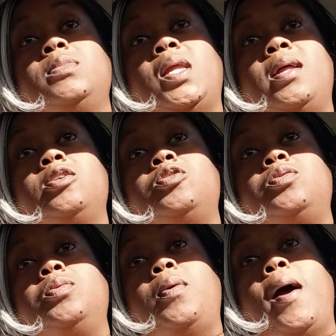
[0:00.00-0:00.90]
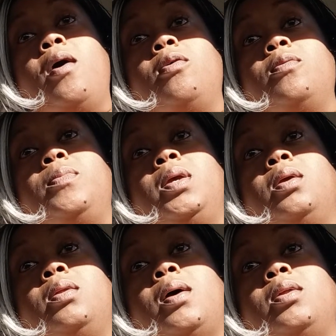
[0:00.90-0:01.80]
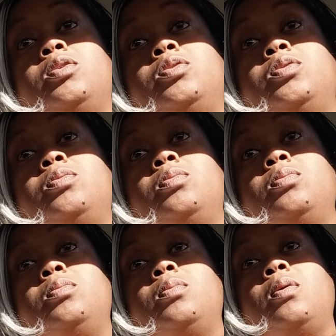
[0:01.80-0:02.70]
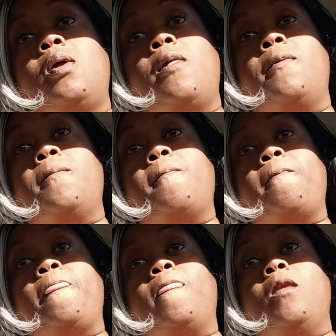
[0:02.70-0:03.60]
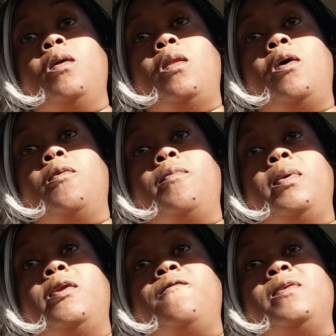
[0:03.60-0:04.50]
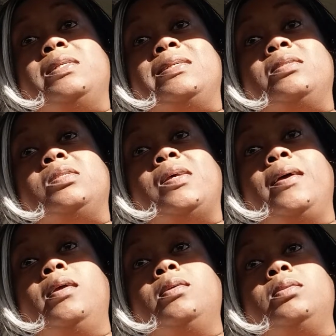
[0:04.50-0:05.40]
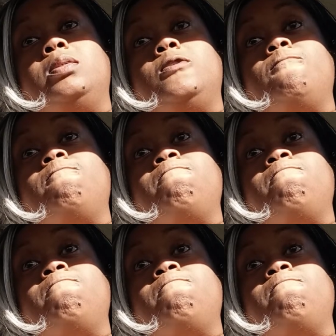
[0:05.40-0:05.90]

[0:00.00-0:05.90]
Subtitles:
That is true alchemy. That is true along with metaphysical science.